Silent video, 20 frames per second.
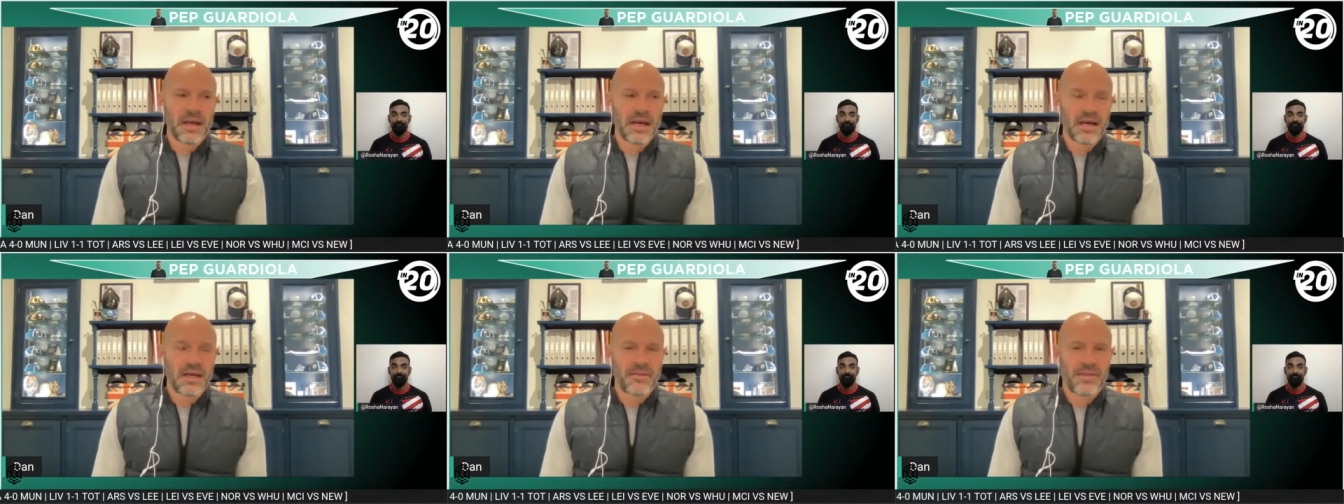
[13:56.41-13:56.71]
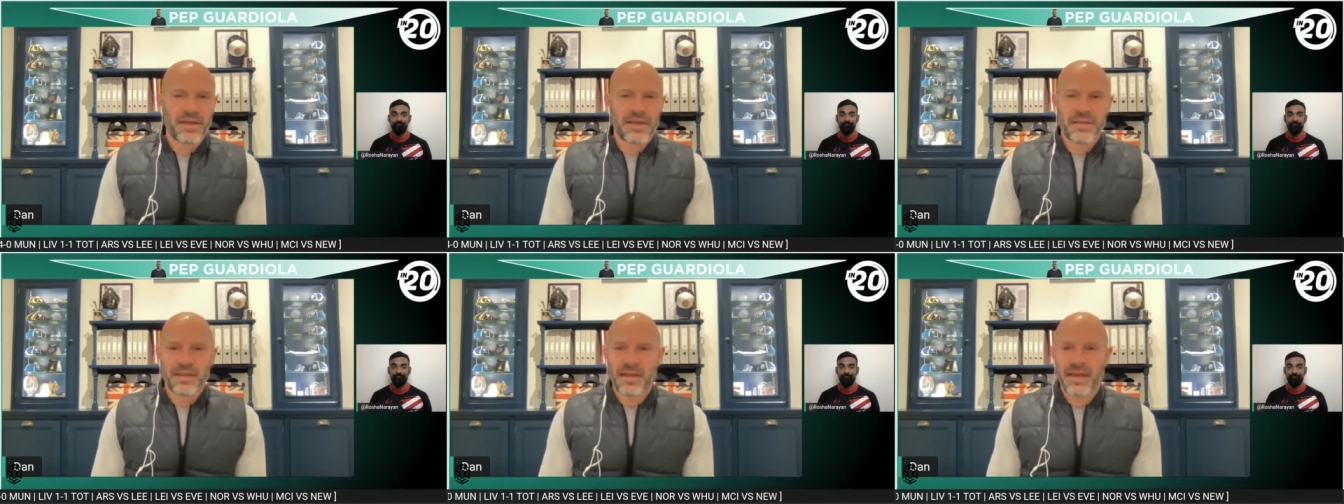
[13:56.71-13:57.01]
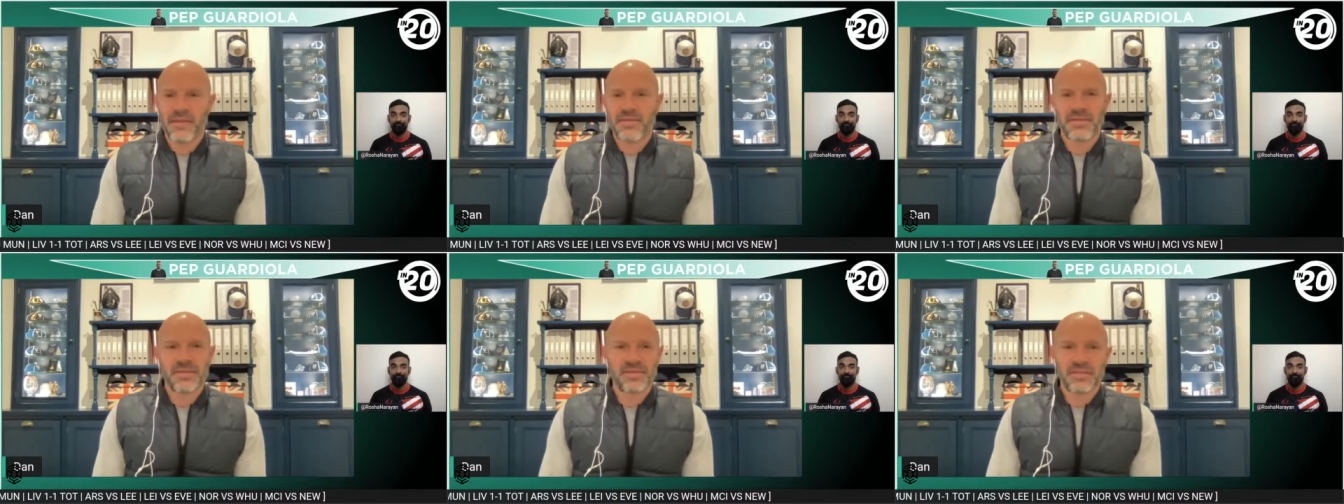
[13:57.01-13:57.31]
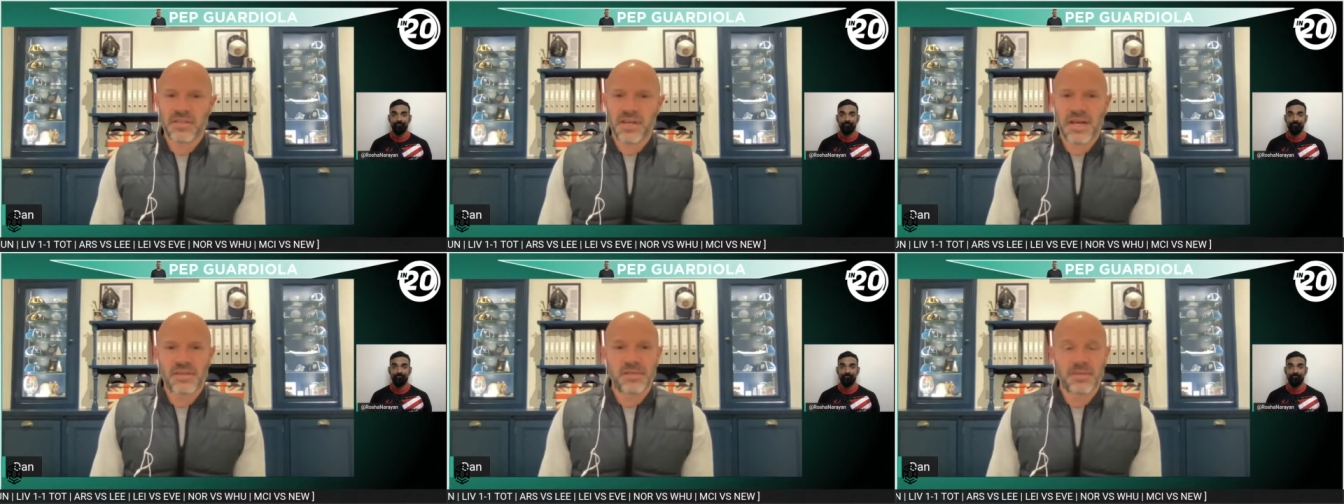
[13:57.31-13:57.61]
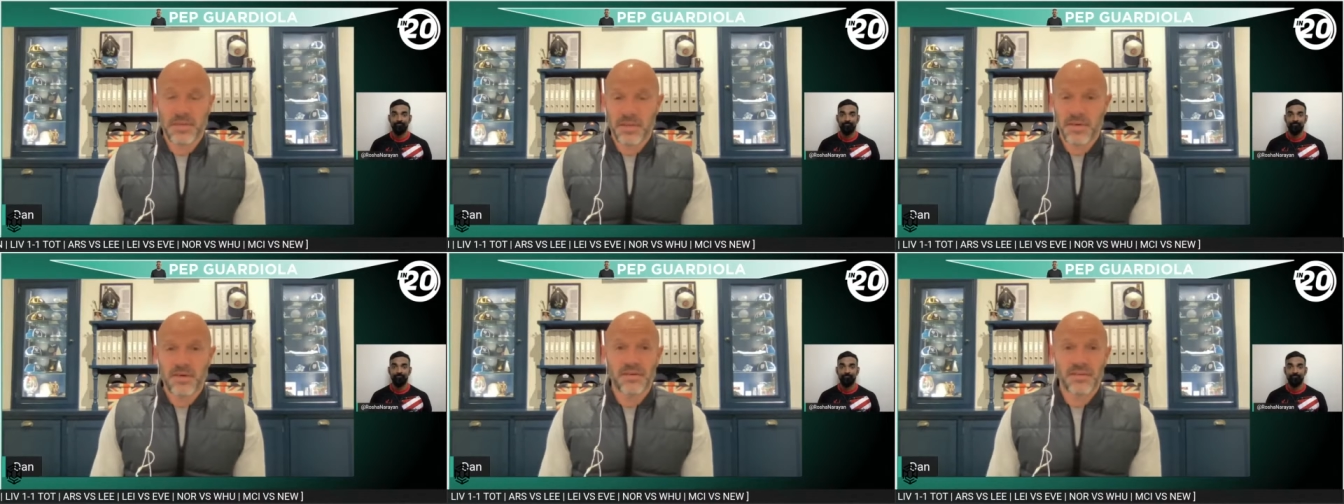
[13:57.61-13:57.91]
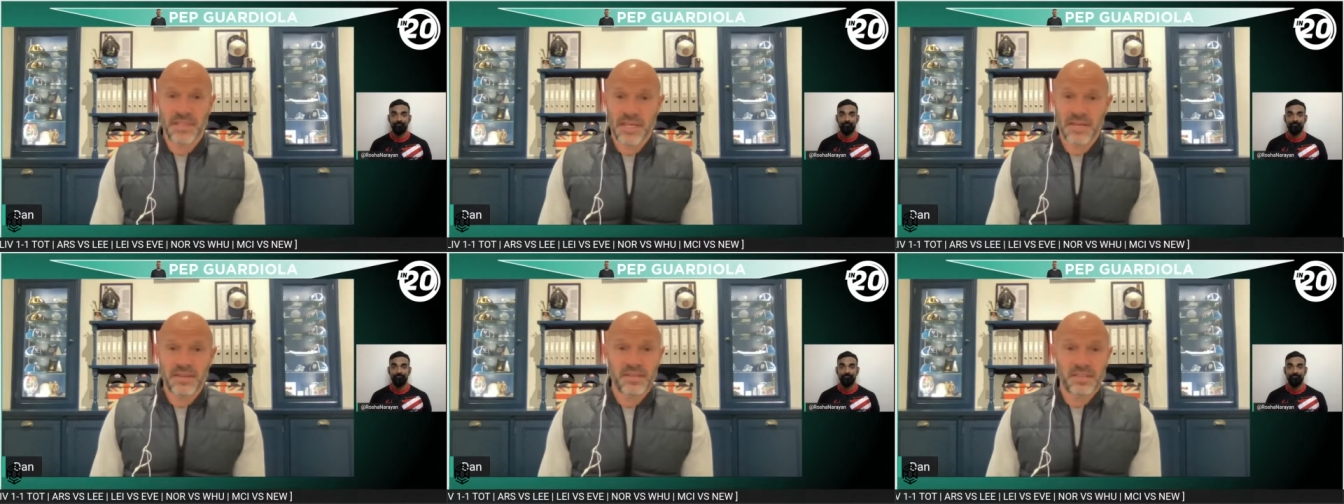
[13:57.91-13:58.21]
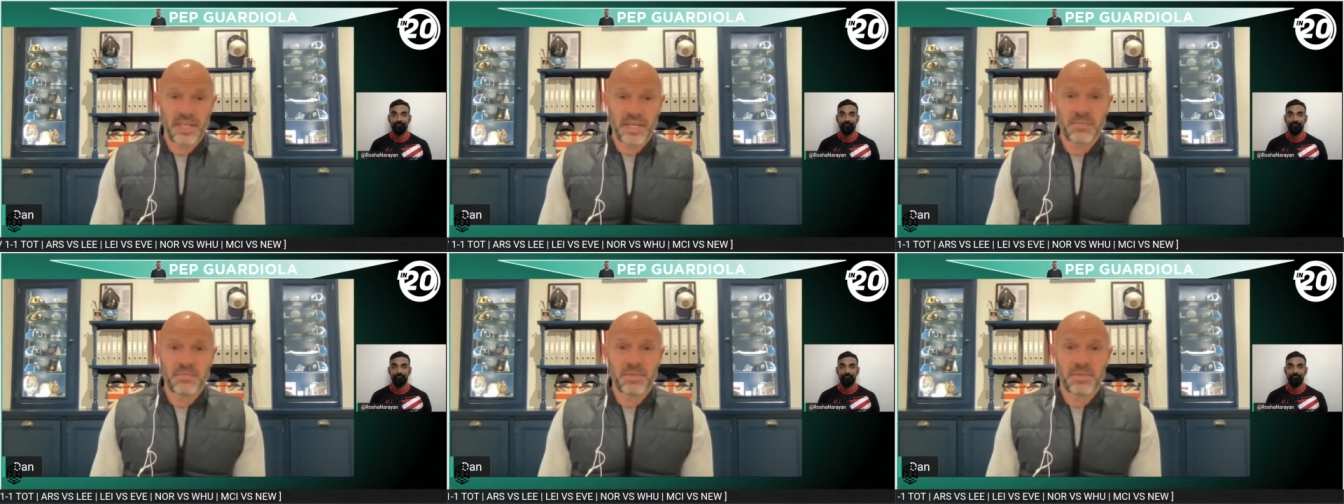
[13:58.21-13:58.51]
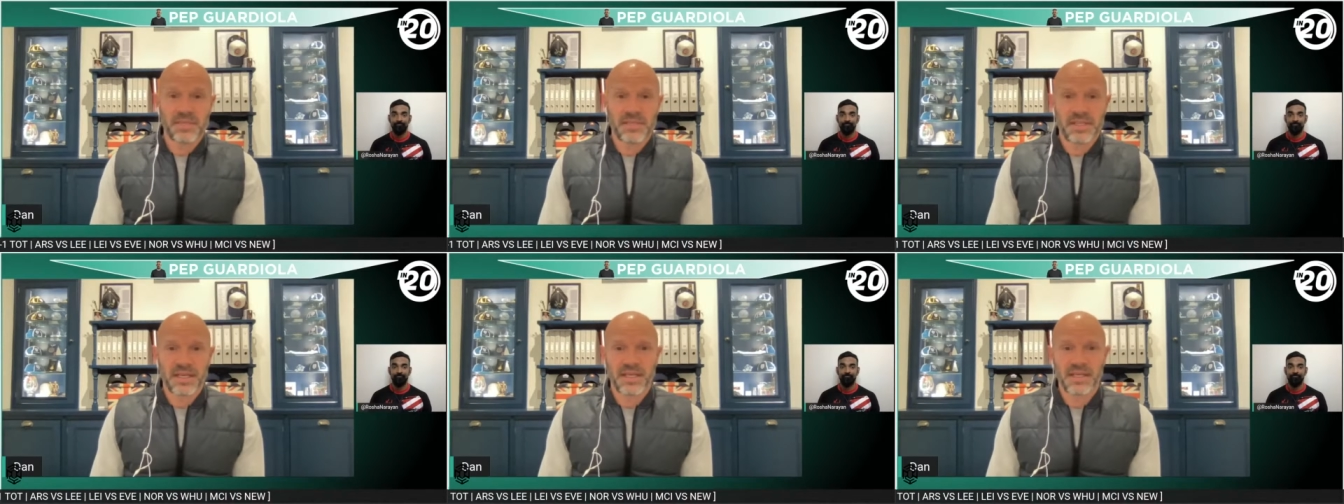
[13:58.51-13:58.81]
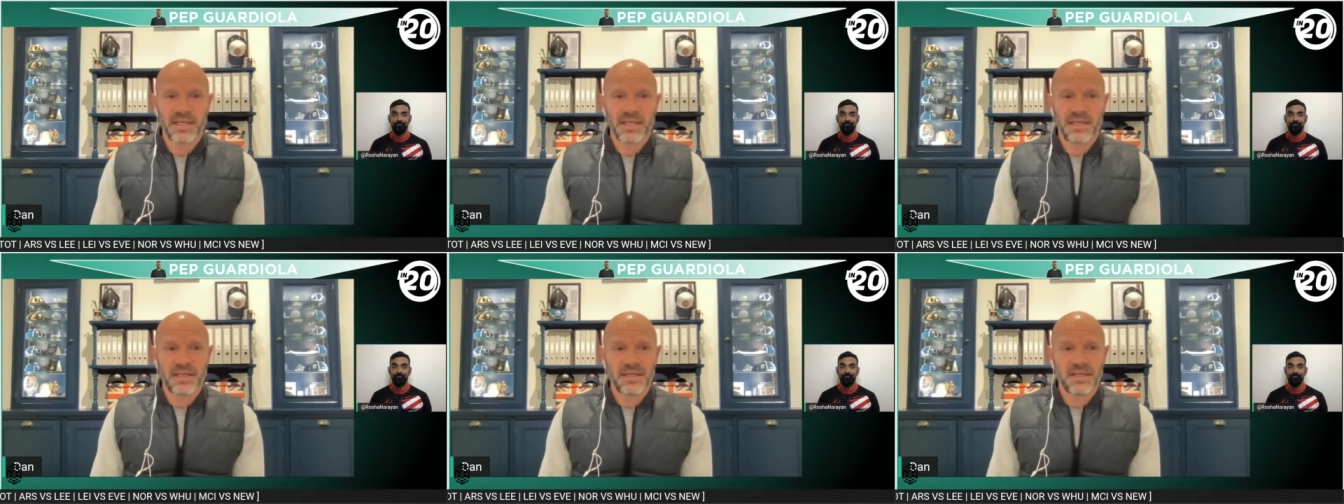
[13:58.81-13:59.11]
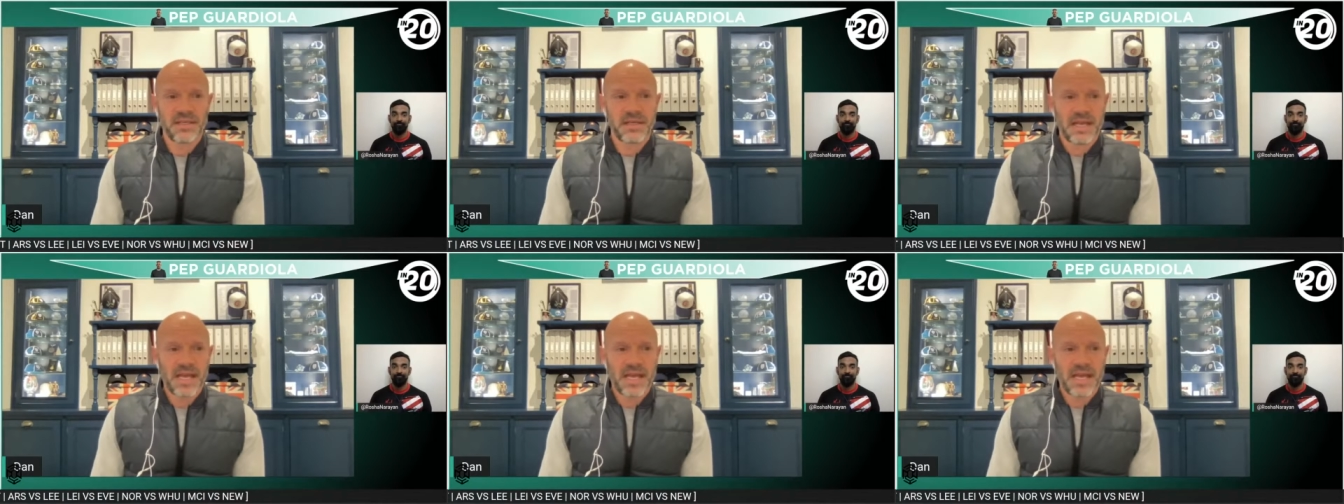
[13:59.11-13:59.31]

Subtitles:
I think of the 11 times they've been knocked out of the Champions League,